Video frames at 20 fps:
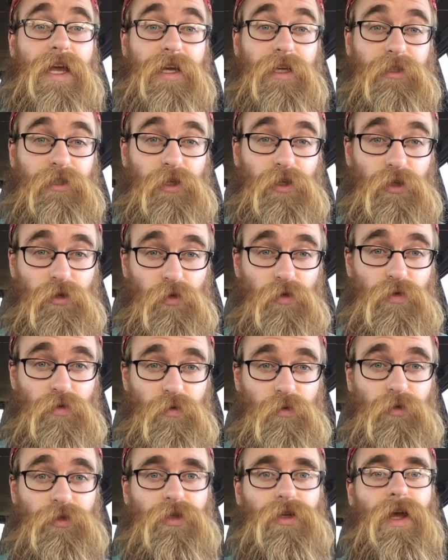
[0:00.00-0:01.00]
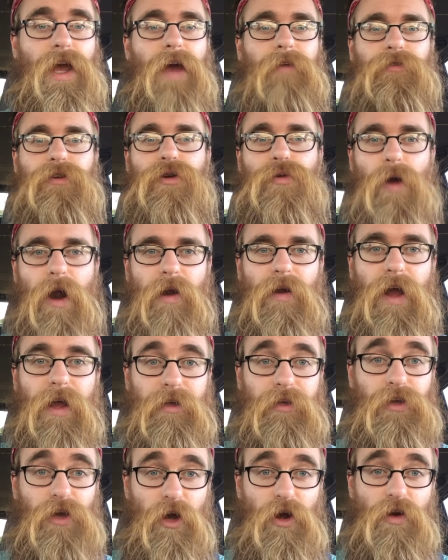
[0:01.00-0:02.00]
is huge. Everywhere
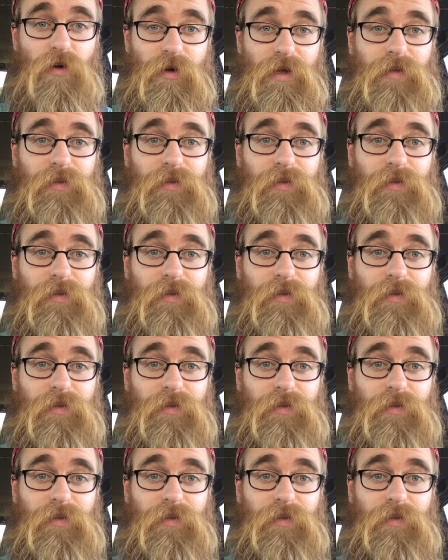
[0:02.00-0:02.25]
I go,